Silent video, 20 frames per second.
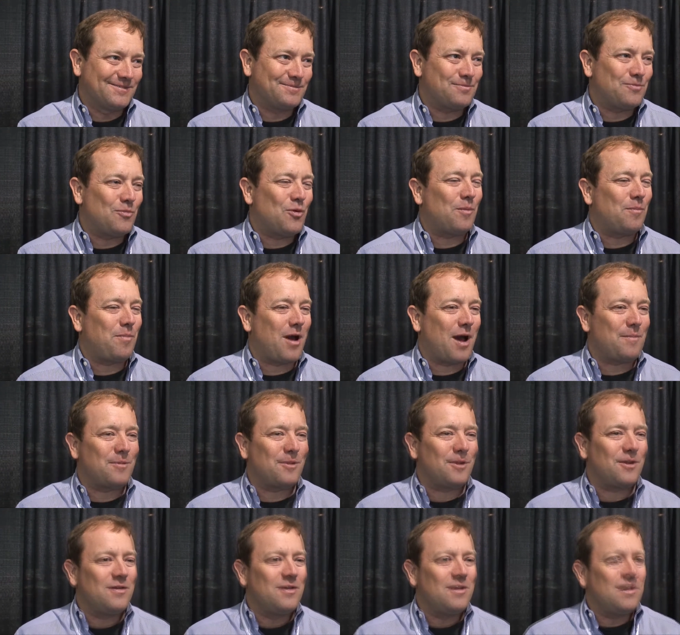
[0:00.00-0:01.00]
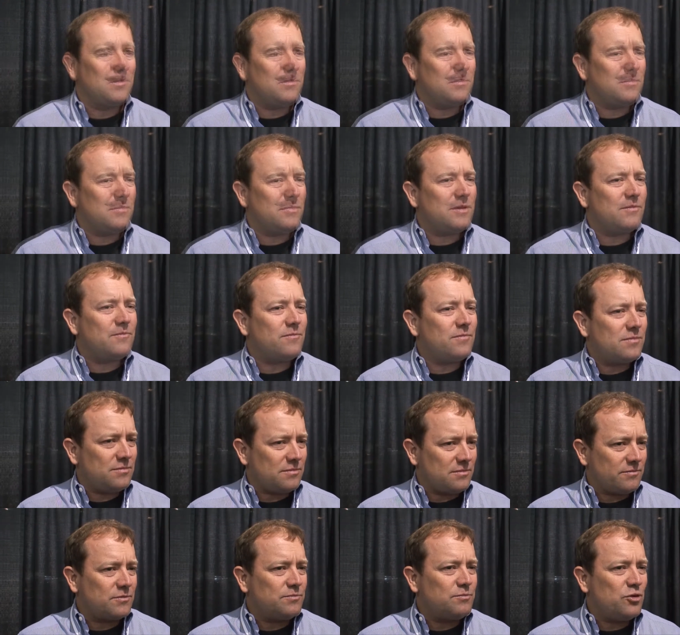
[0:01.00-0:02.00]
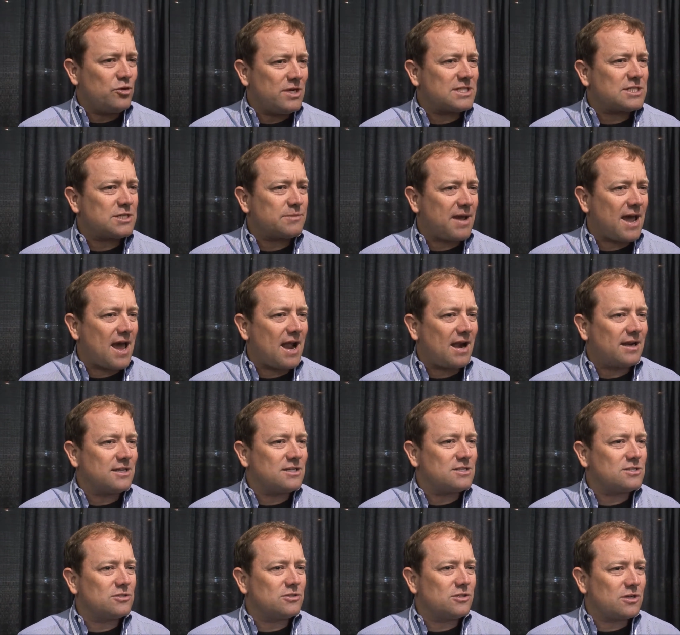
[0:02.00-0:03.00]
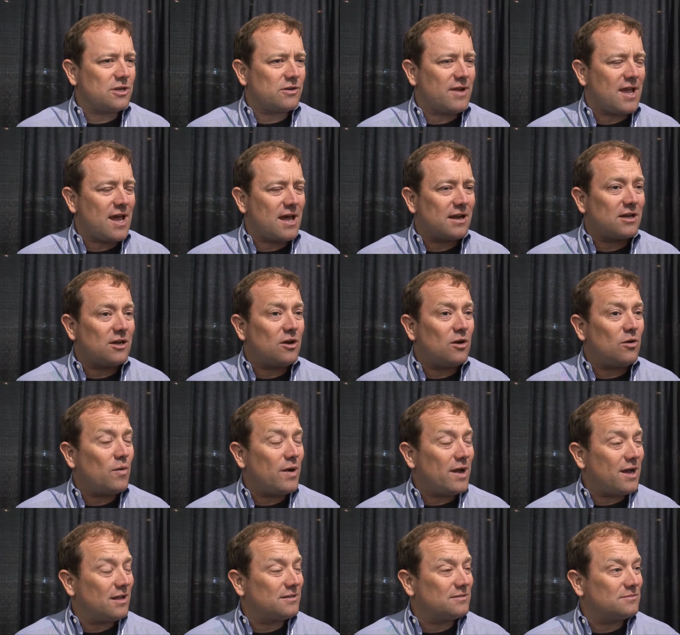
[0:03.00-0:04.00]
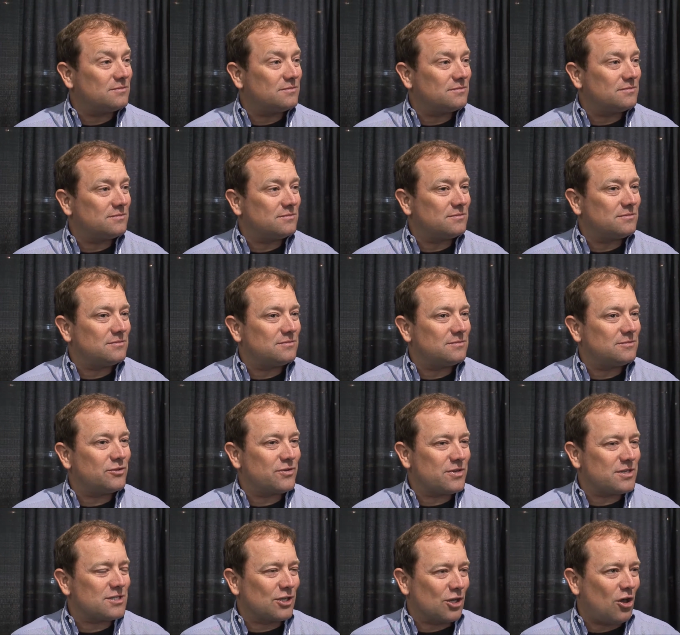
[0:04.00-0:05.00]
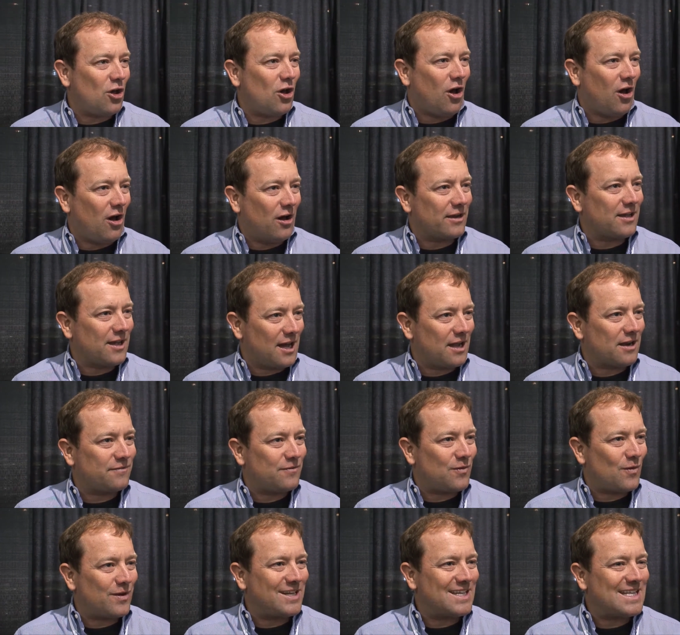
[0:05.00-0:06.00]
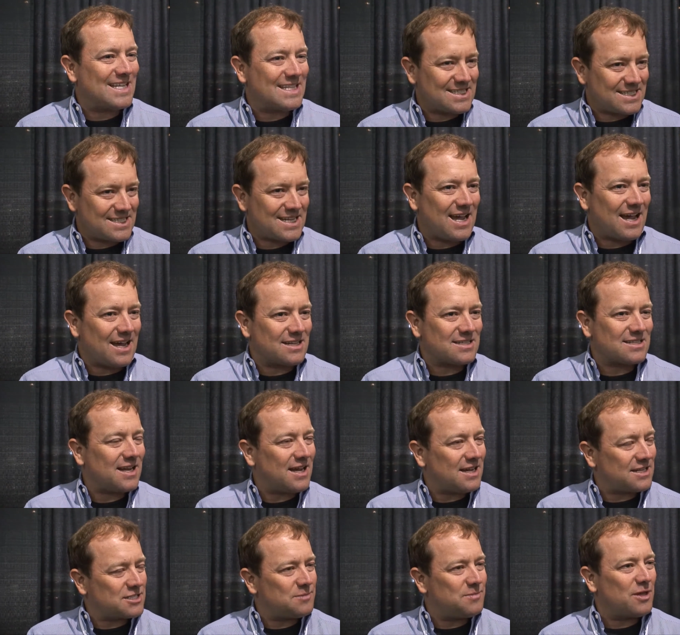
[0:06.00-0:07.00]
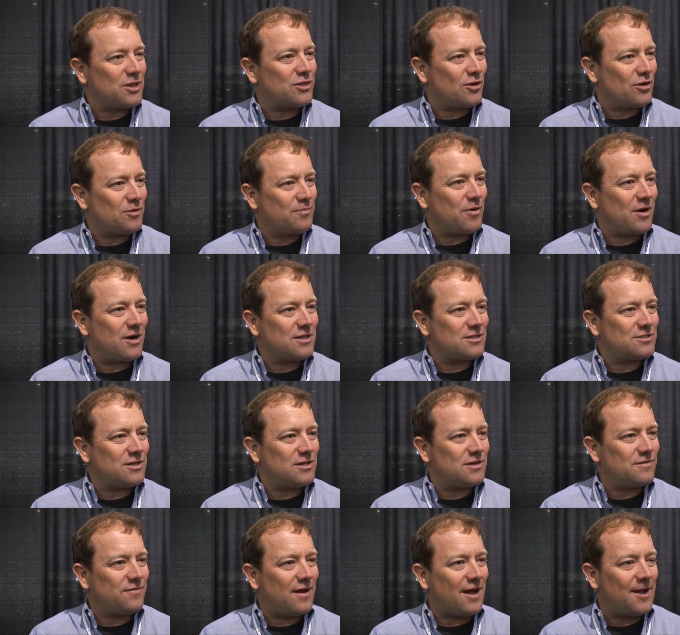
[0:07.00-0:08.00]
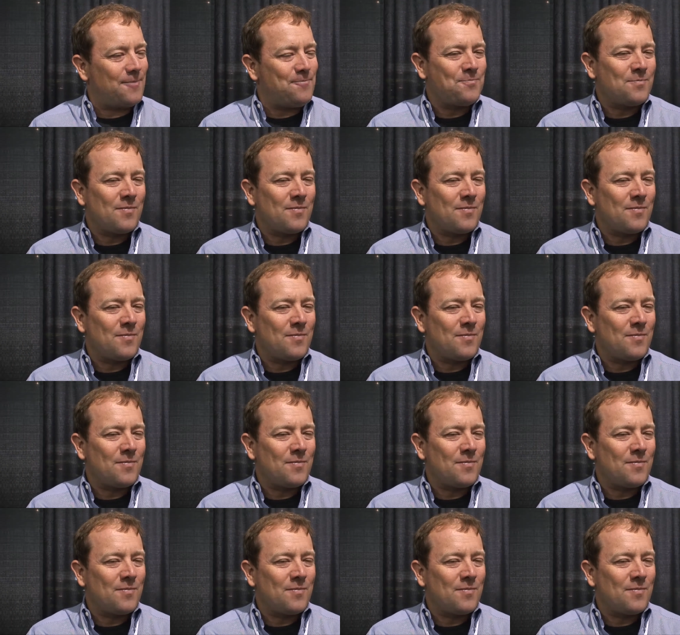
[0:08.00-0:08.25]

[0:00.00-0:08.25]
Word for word: more popular. The municipalities look around and go, well, there is a law in California that says it has to be third party certified.